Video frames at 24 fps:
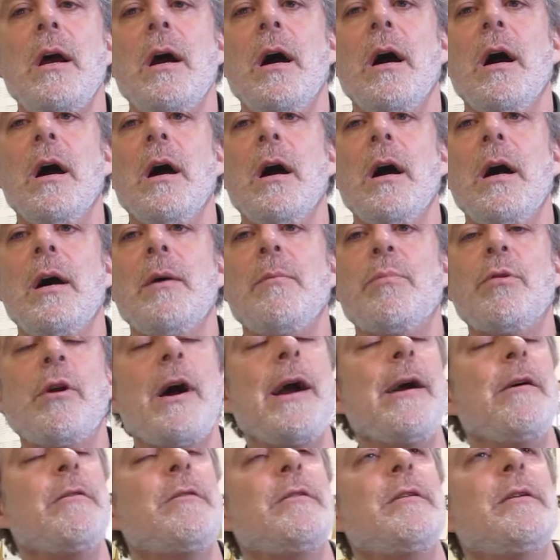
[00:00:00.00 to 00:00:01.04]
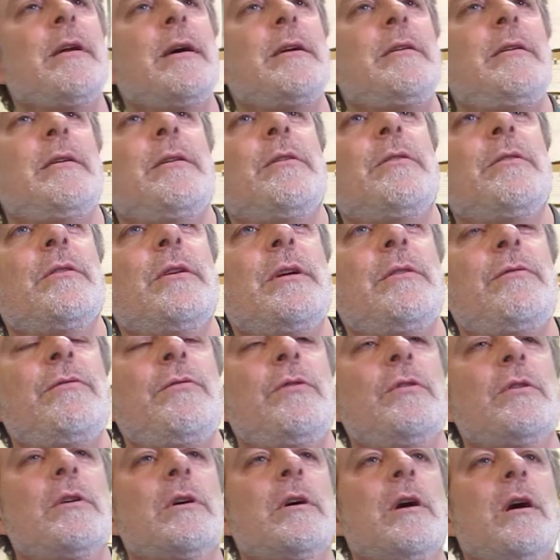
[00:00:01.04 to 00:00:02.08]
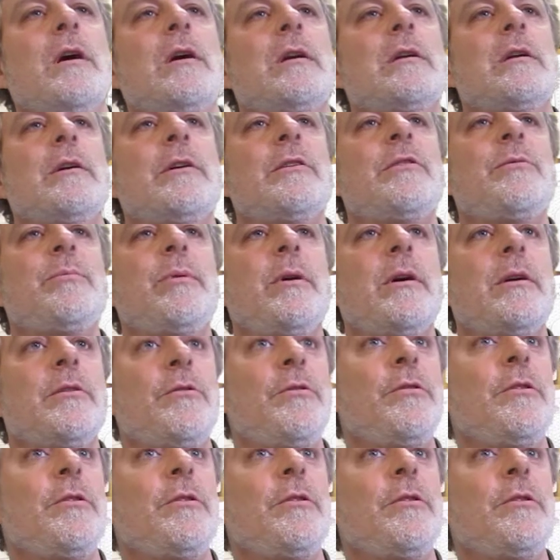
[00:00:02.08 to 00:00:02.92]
prior to 1934 are in large part,